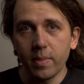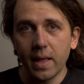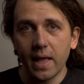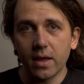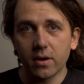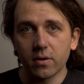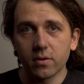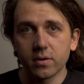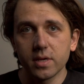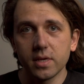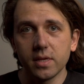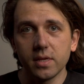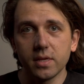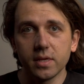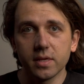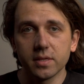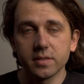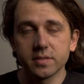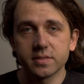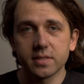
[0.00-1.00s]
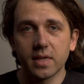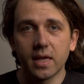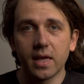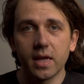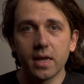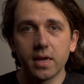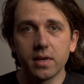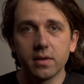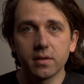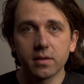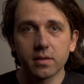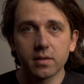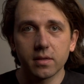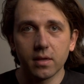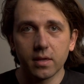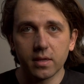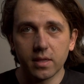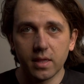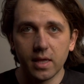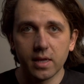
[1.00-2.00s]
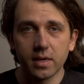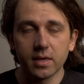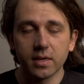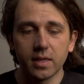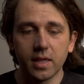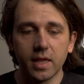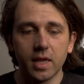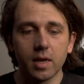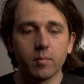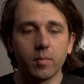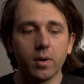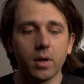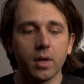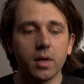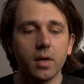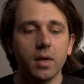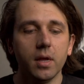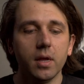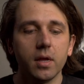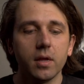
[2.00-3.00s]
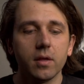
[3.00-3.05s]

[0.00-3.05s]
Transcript: battery inside a Canon camera